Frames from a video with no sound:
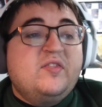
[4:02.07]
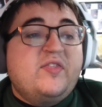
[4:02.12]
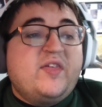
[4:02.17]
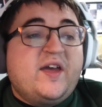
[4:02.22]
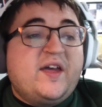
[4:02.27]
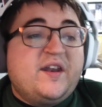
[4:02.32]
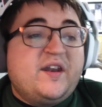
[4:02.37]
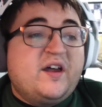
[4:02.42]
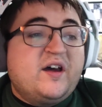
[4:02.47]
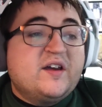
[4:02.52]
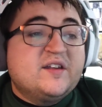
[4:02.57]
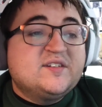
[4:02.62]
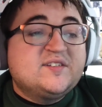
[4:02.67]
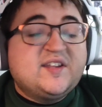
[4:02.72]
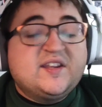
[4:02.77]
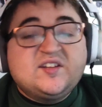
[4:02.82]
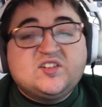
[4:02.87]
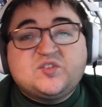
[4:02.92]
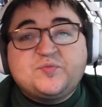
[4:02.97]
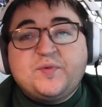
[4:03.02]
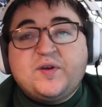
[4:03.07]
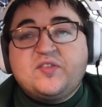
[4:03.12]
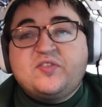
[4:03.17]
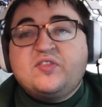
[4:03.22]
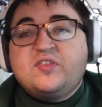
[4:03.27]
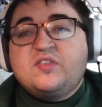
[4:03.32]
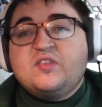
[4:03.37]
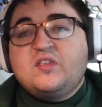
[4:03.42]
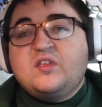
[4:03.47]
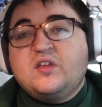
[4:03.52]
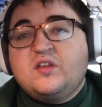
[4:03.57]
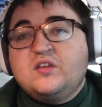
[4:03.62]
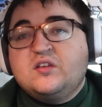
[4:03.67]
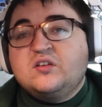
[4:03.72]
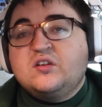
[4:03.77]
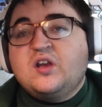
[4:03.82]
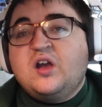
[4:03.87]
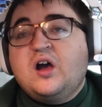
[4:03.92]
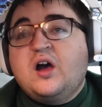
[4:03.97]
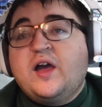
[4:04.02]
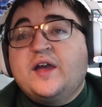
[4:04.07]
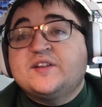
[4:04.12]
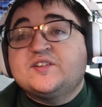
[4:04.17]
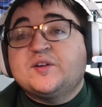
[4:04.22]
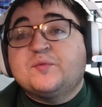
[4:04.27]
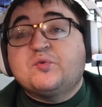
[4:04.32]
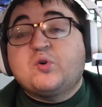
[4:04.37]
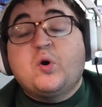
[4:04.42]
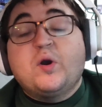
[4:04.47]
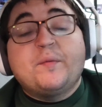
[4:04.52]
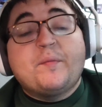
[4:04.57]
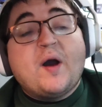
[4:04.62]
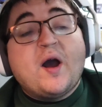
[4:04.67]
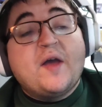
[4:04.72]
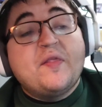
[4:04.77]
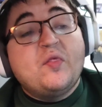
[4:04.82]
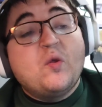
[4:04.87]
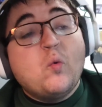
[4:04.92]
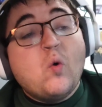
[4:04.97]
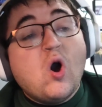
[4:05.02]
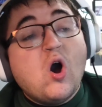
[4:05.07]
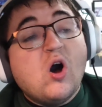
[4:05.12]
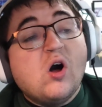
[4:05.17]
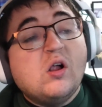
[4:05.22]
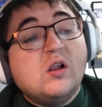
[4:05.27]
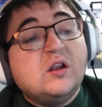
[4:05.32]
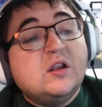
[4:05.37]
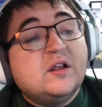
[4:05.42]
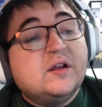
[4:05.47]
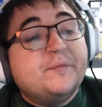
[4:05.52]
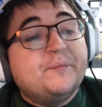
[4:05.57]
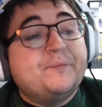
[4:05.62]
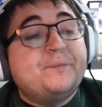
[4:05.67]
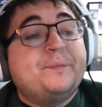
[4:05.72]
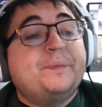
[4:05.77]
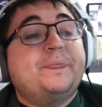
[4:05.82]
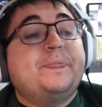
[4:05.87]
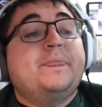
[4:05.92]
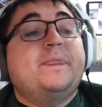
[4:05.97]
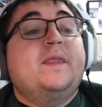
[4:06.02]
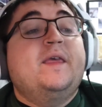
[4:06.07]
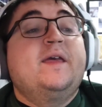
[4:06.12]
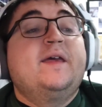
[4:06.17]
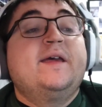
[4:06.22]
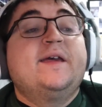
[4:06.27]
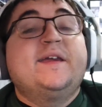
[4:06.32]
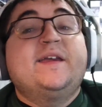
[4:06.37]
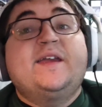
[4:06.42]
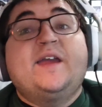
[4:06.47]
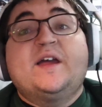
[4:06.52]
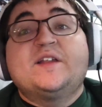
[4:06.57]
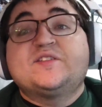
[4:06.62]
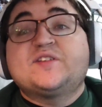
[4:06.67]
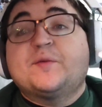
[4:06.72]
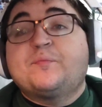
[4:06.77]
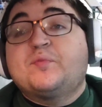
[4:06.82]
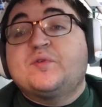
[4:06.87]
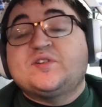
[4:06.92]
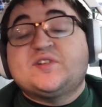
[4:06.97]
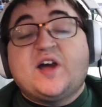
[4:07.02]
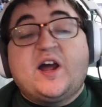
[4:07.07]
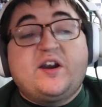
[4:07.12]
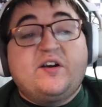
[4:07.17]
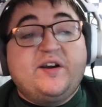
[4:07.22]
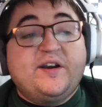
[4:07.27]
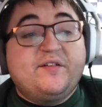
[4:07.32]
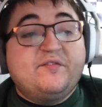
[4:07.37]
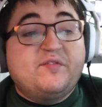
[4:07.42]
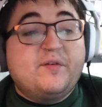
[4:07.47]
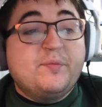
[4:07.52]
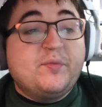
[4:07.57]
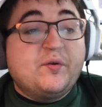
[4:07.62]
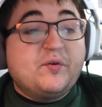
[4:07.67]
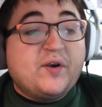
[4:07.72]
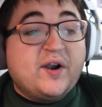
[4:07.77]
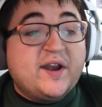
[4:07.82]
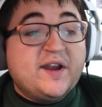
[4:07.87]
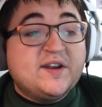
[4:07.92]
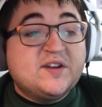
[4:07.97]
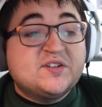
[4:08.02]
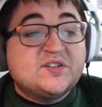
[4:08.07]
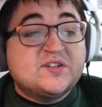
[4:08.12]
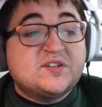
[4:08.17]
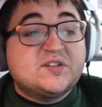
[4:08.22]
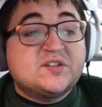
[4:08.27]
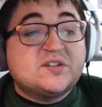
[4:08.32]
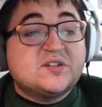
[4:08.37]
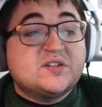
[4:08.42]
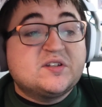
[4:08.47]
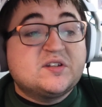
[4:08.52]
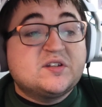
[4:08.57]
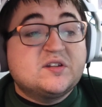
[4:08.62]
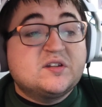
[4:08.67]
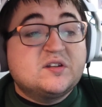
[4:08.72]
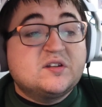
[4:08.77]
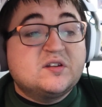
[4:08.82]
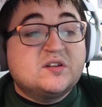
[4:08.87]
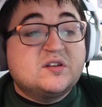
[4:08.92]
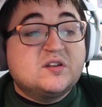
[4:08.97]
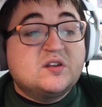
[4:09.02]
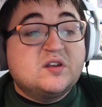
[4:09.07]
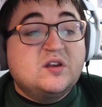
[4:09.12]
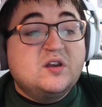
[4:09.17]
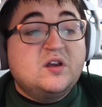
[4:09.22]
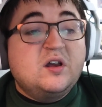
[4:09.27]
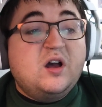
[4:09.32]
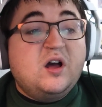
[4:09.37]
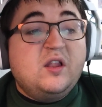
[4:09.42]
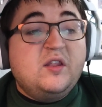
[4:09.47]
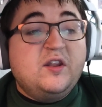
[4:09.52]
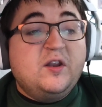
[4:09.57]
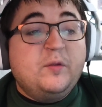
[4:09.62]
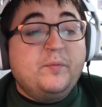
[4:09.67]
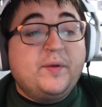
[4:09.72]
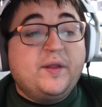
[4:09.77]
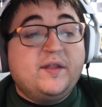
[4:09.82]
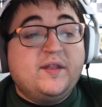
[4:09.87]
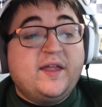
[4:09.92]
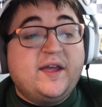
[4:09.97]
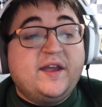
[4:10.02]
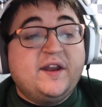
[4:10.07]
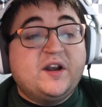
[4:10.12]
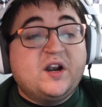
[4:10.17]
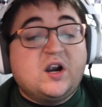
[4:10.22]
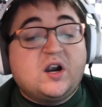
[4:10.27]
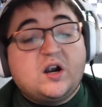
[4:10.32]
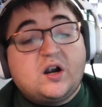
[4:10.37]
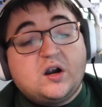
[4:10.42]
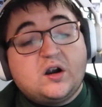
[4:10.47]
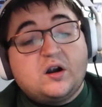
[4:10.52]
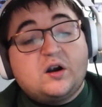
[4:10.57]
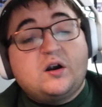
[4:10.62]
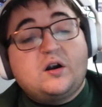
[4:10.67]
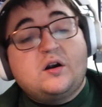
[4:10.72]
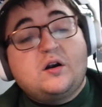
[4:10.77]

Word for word: Then uh, Zane Smith uh, ends up going behind the wall. He ends up retiring from the race a little bit later.